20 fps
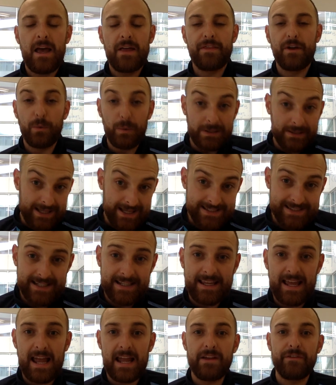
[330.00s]
that will last
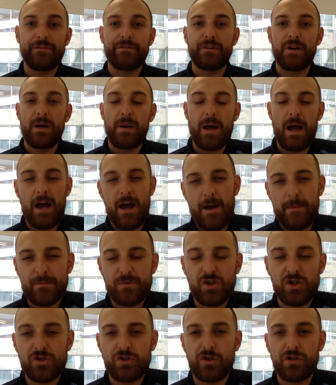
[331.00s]
again for
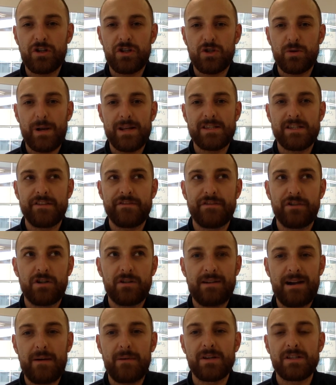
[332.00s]
just under 24
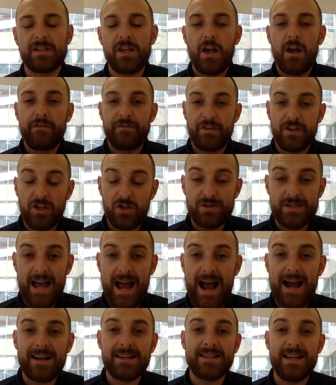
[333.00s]
hours for you to
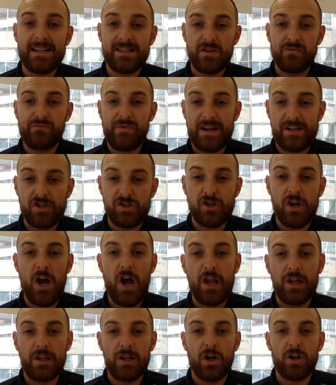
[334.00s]
access and register
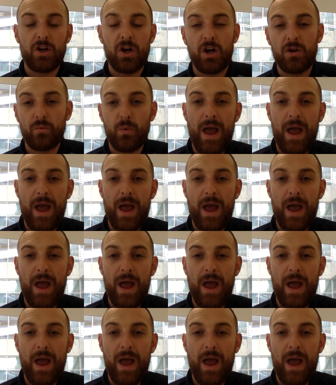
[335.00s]
and log on.